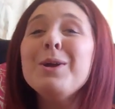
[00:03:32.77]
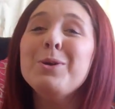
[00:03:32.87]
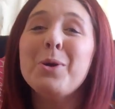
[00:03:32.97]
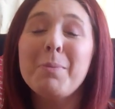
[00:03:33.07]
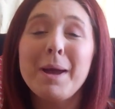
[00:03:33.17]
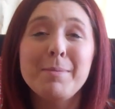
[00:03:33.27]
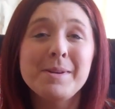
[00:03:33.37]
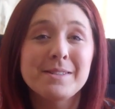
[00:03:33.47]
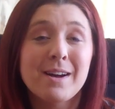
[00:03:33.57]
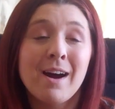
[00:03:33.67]
your
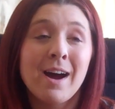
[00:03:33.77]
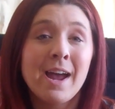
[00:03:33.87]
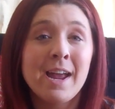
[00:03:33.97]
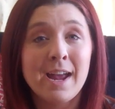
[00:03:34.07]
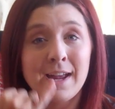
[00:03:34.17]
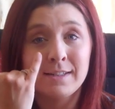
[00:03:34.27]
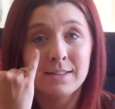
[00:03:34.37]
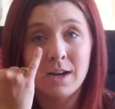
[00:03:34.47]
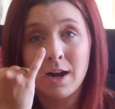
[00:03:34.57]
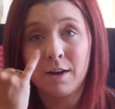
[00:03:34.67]
baby's eye
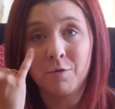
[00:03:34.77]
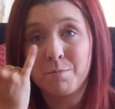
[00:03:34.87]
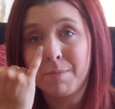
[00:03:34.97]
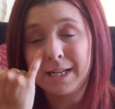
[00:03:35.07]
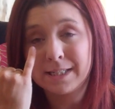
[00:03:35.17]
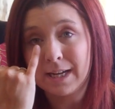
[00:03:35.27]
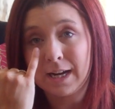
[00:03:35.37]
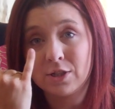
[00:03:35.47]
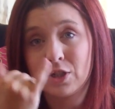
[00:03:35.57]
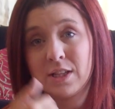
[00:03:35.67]
and kind of
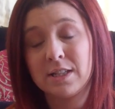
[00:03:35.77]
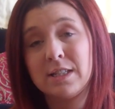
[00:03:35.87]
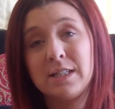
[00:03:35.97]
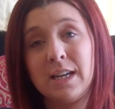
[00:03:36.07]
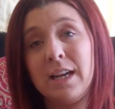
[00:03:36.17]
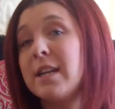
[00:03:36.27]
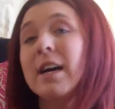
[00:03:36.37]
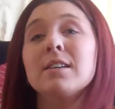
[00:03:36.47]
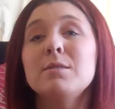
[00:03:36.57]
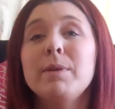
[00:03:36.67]
massage the tear
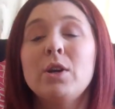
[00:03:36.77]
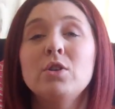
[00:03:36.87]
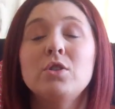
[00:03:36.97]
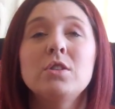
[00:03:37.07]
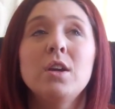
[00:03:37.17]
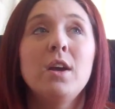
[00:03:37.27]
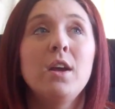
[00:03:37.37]
duct, because